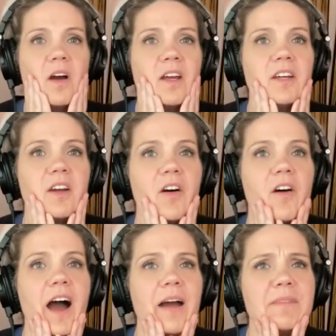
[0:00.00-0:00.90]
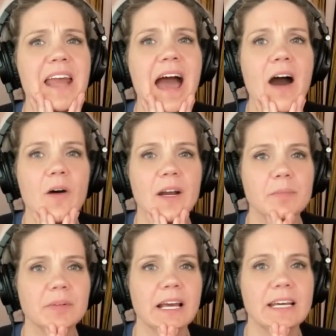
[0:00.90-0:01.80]
you know i'm now at a
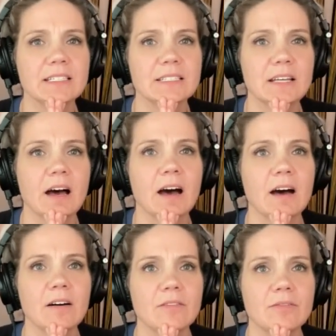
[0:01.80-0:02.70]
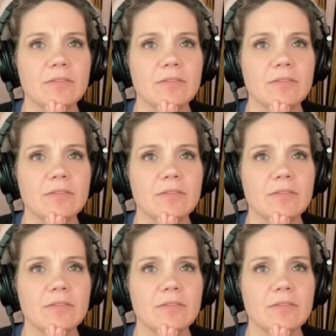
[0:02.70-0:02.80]
place of